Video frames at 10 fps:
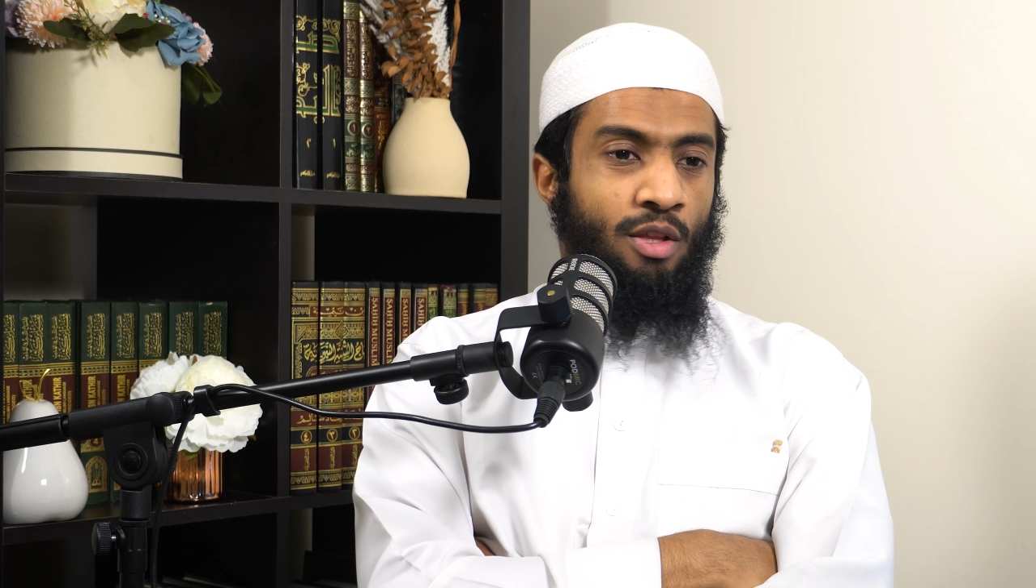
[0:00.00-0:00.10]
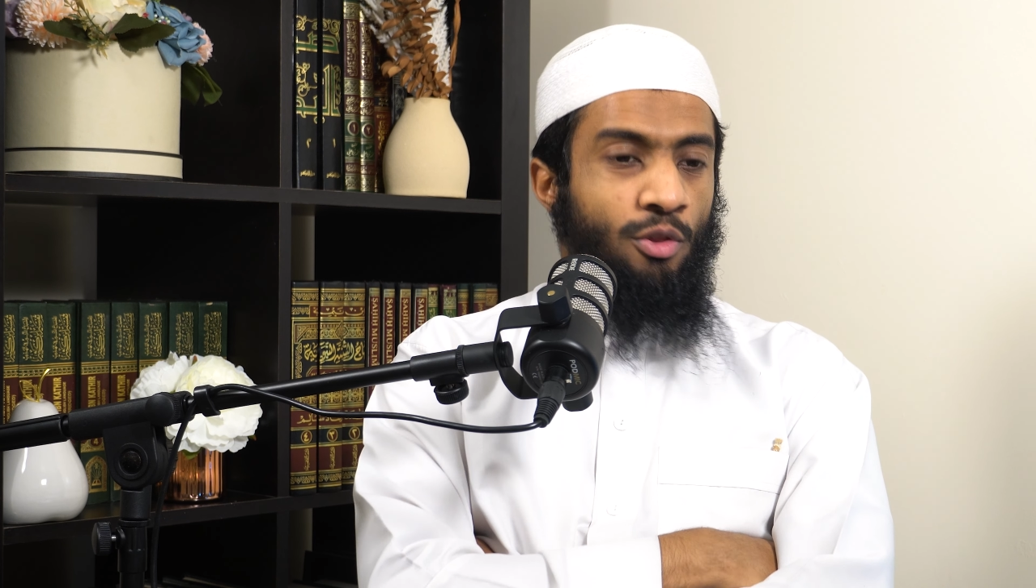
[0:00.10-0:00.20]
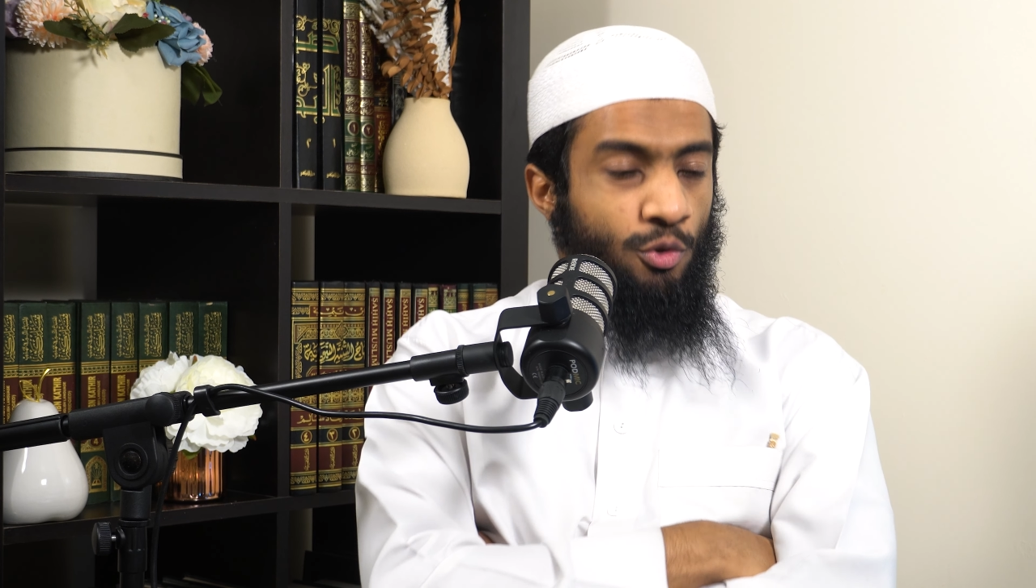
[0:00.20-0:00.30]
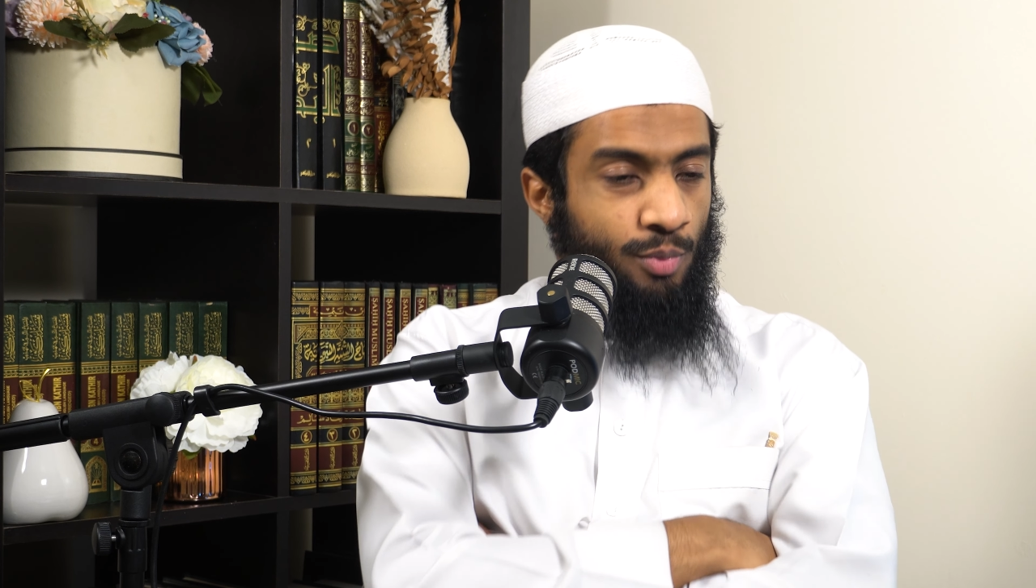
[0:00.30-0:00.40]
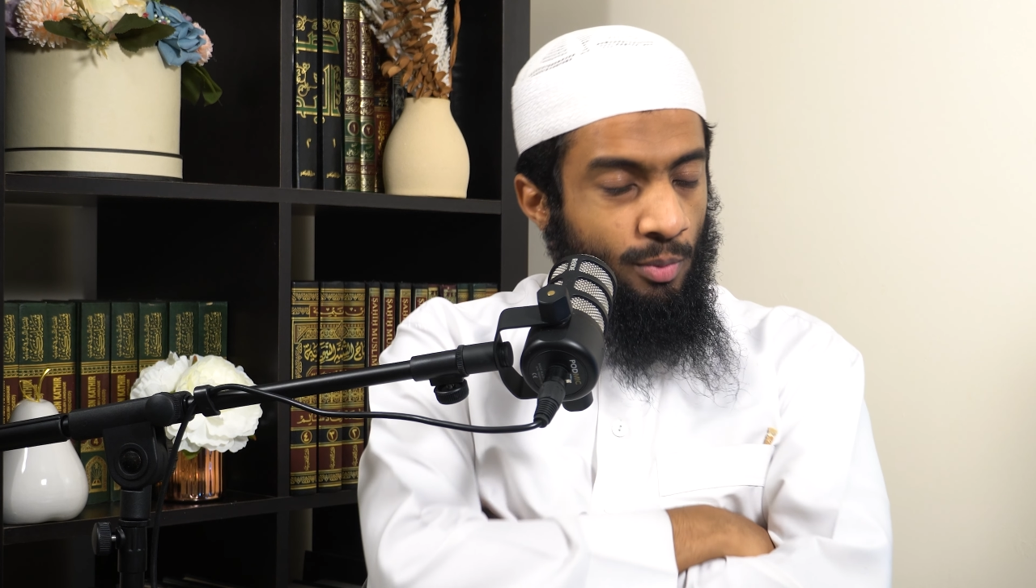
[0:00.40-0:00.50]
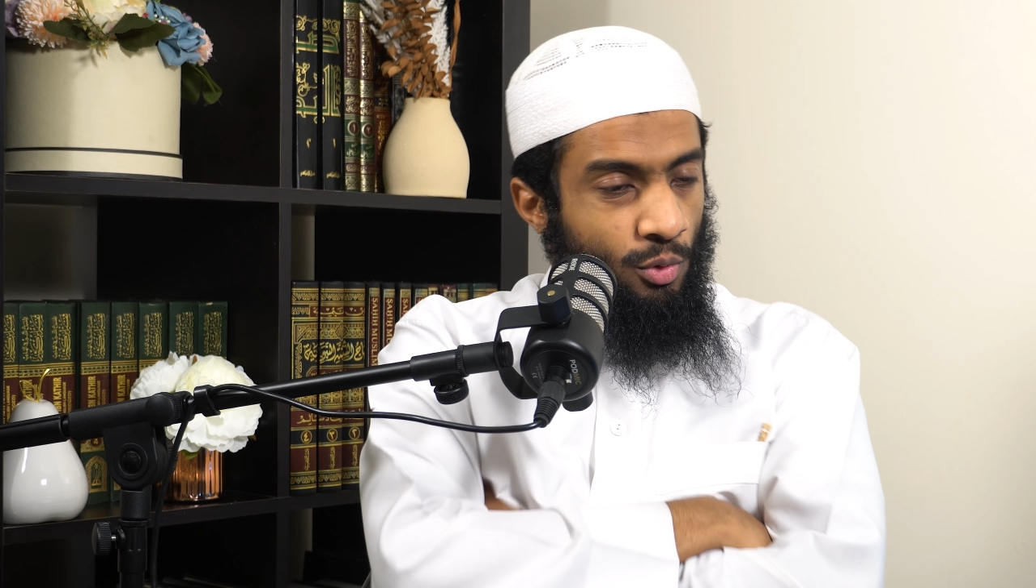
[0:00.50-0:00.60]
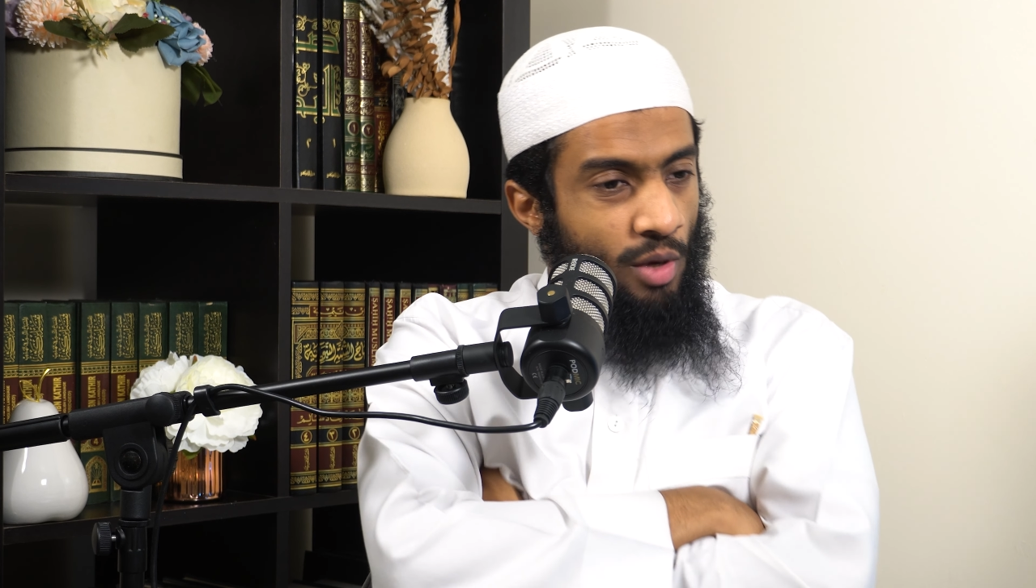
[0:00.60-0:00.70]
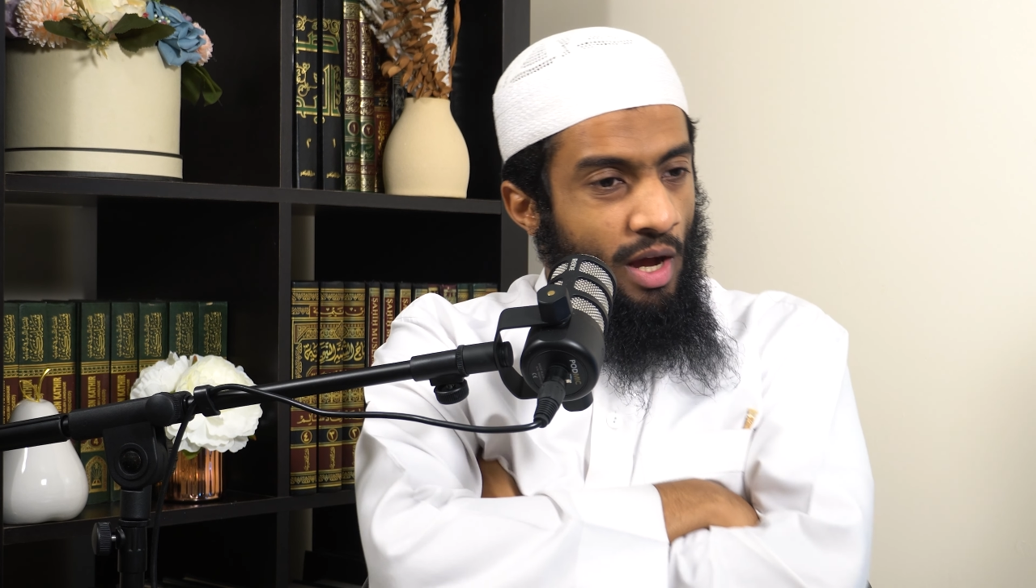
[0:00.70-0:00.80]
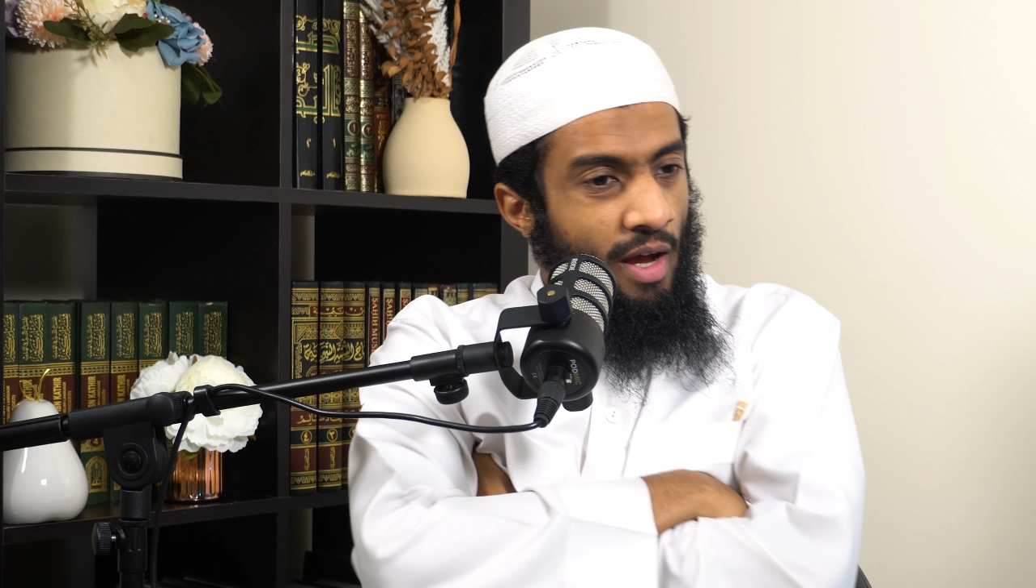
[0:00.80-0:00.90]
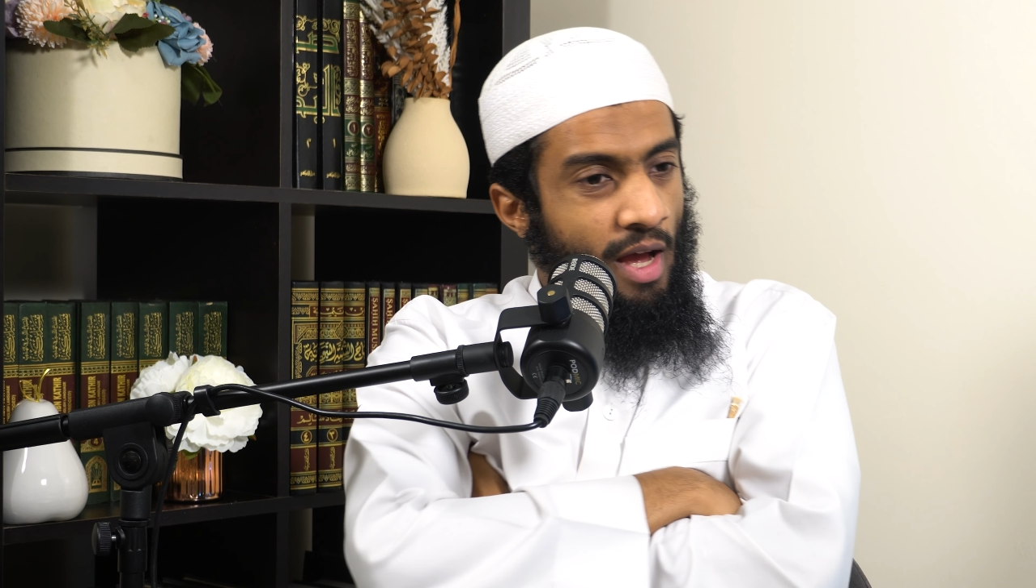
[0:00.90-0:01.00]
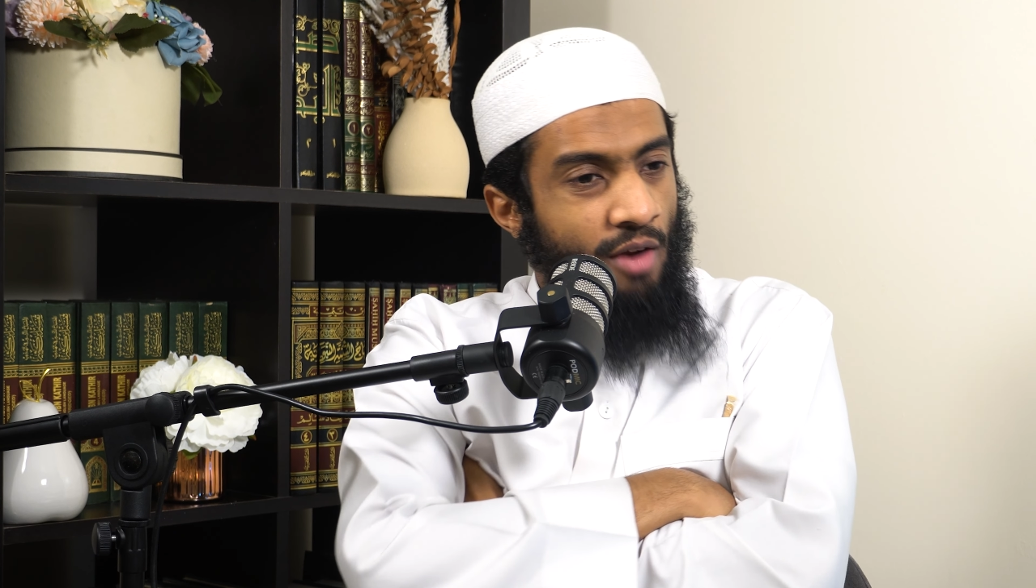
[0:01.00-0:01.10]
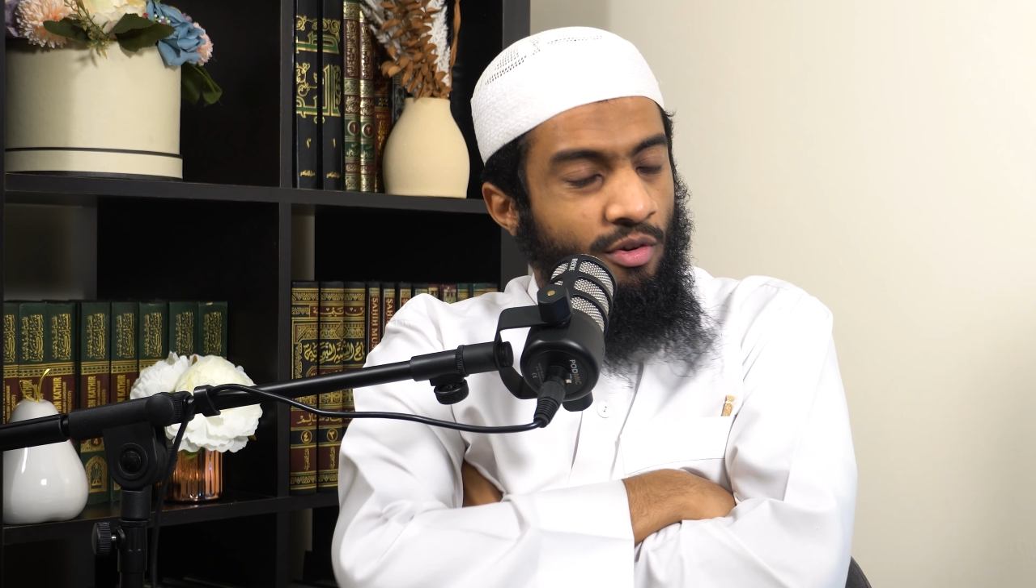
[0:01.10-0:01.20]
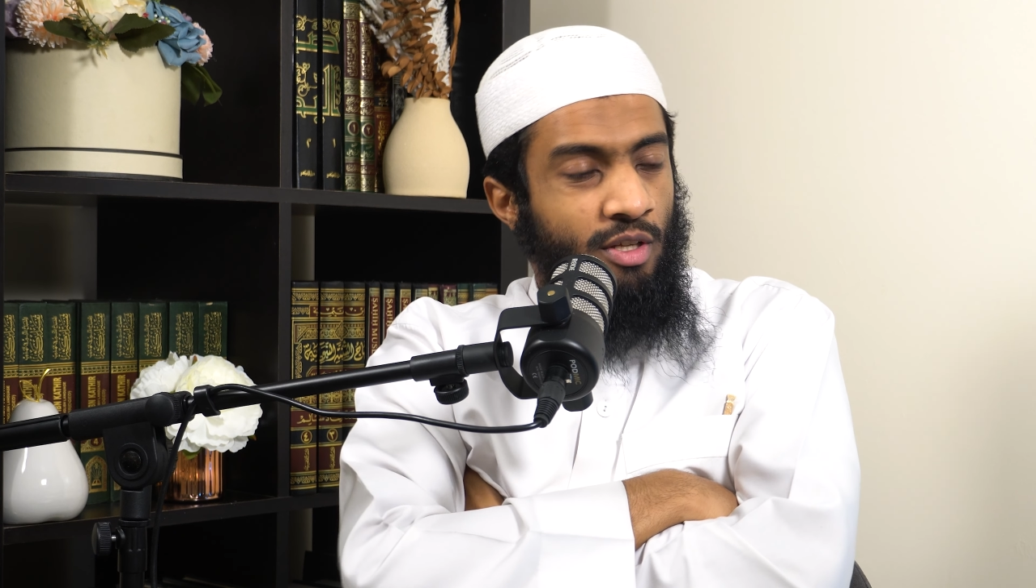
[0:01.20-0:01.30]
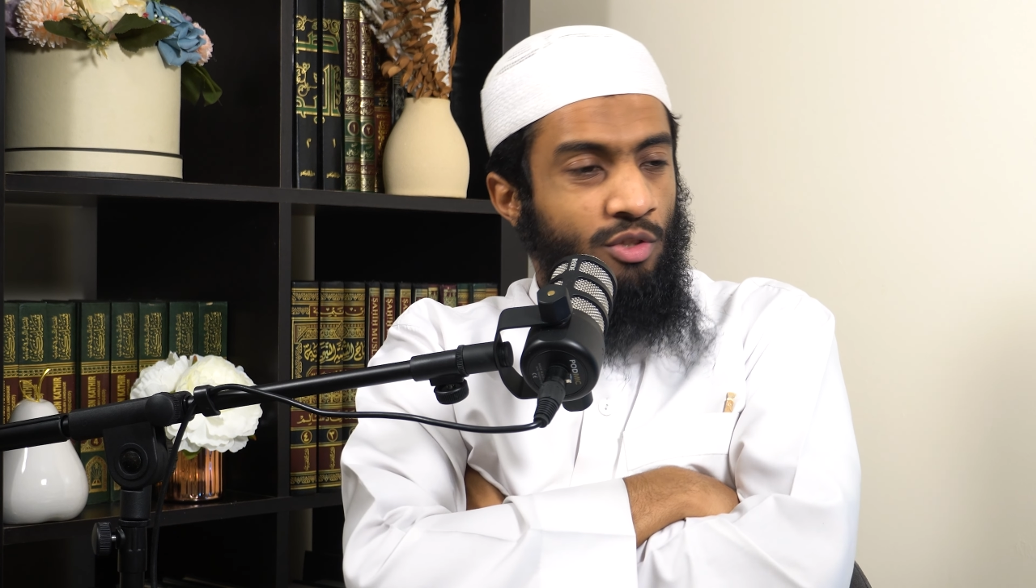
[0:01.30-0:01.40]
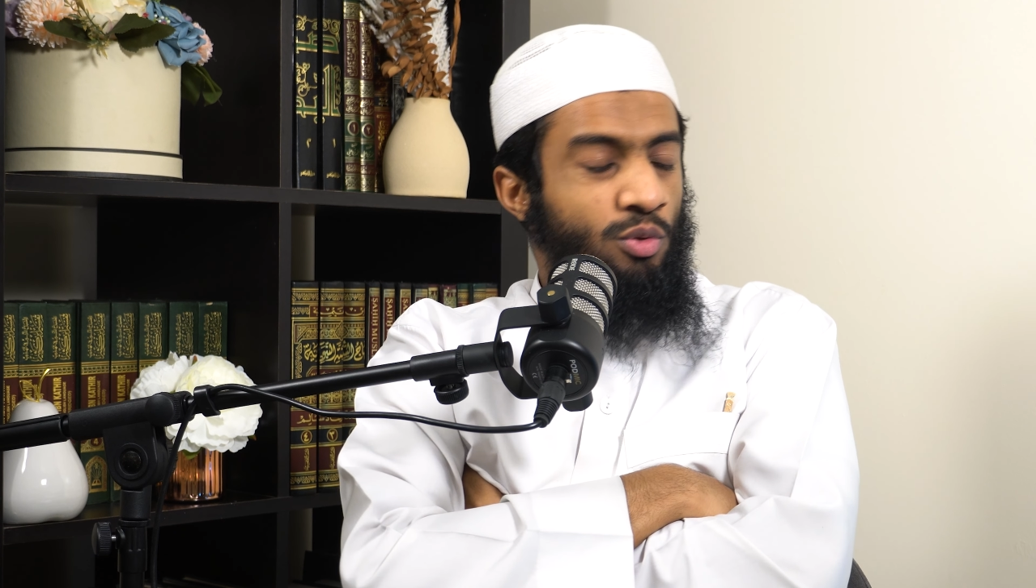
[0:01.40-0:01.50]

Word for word: Those people who are arrogant,